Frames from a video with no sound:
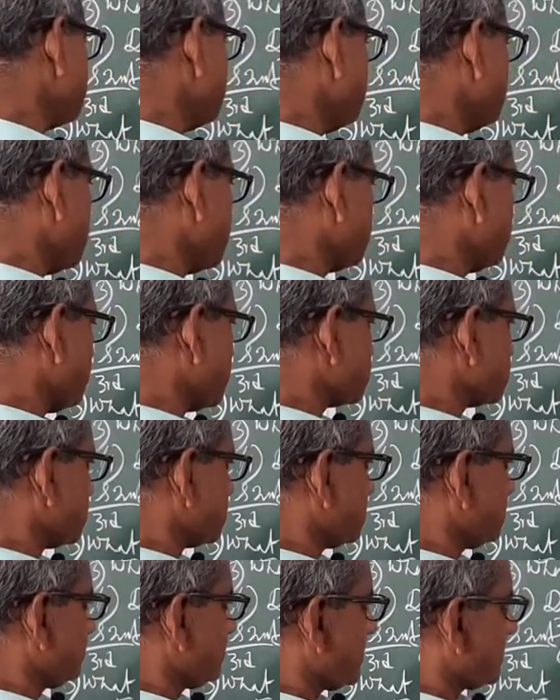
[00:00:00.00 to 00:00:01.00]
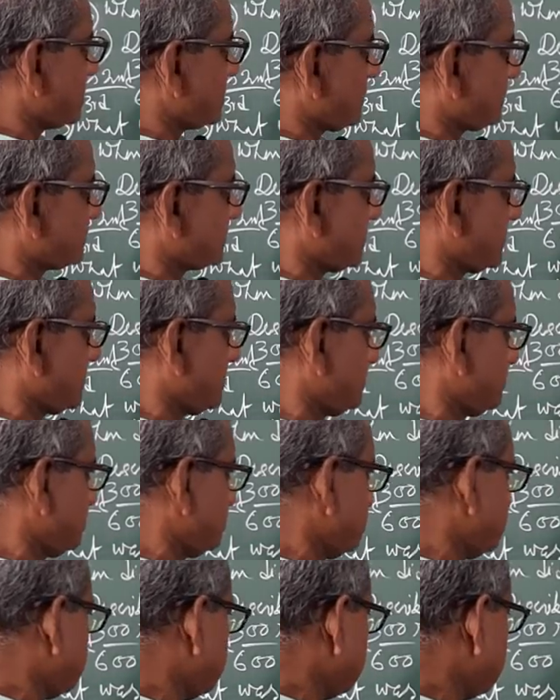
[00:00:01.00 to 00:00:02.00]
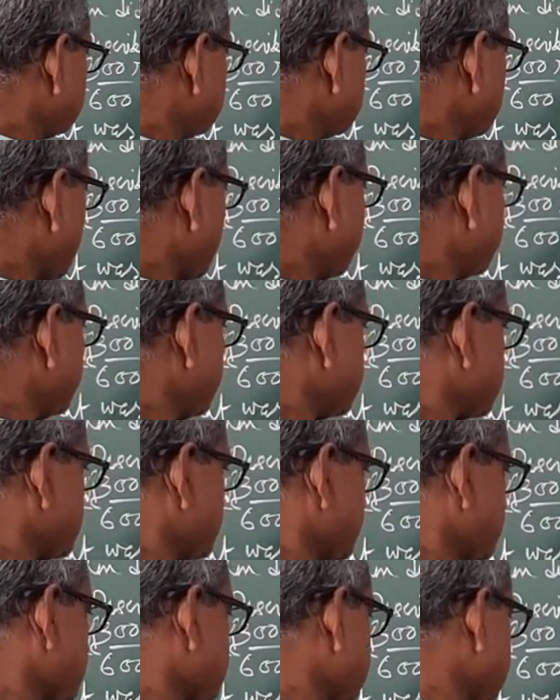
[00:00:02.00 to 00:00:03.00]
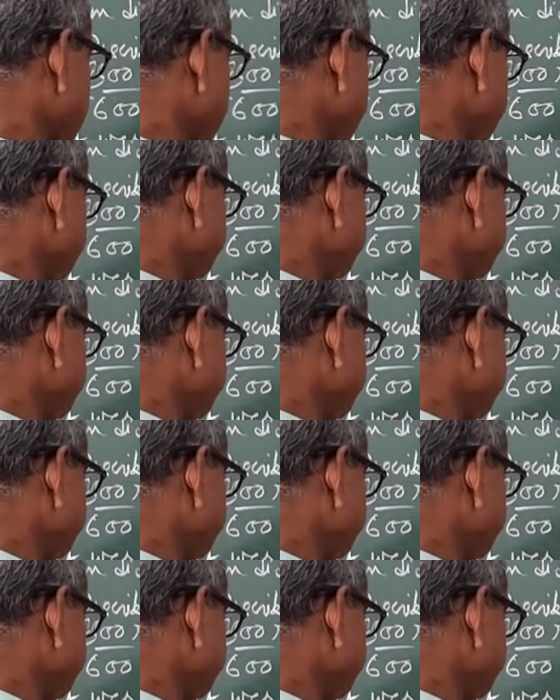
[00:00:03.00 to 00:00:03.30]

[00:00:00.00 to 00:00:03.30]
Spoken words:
what was the demand of the third estates?